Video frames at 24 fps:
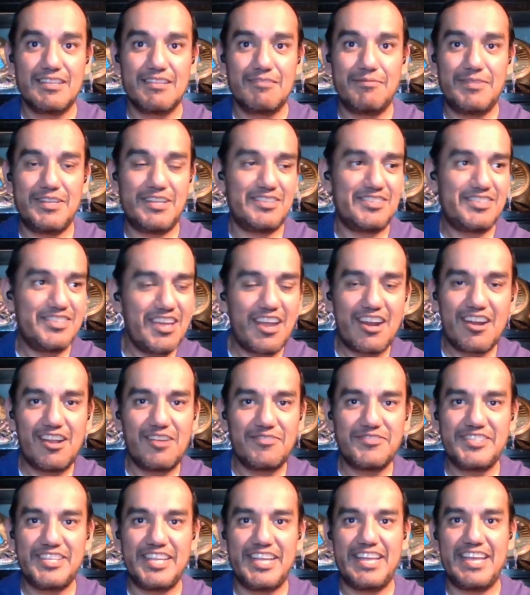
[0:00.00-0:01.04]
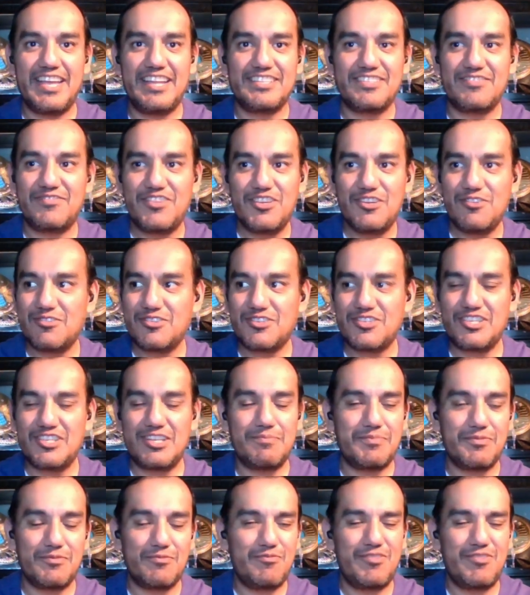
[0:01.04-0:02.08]
Because not enough tickets,
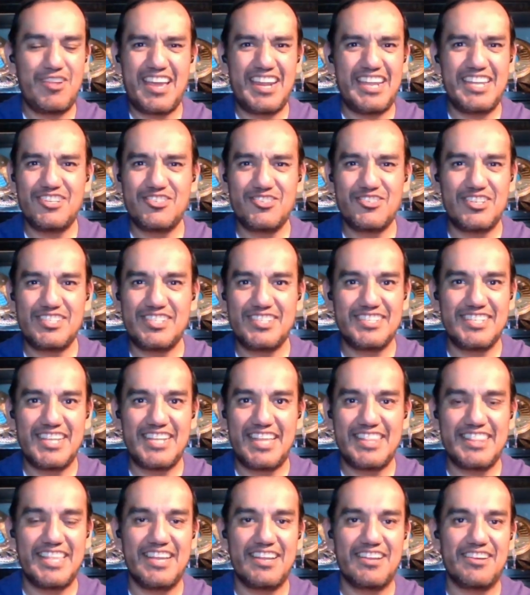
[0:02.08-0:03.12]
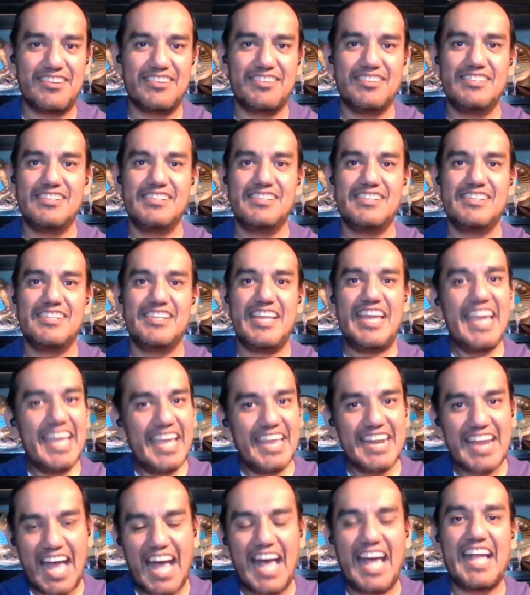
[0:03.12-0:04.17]
viewership, not interest is not there.
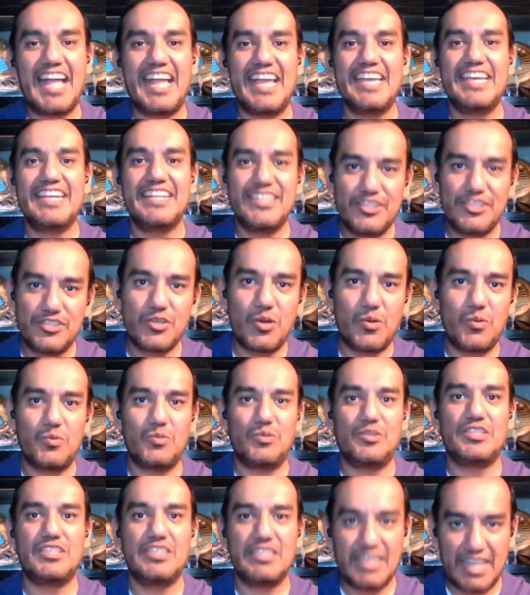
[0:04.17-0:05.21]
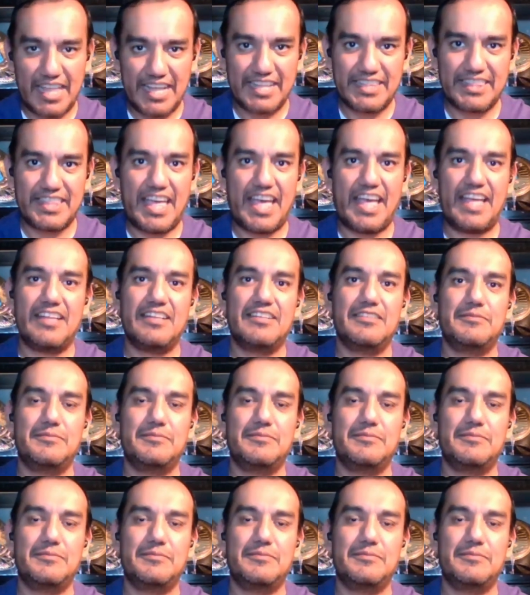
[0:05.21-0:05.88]
And I don't like that.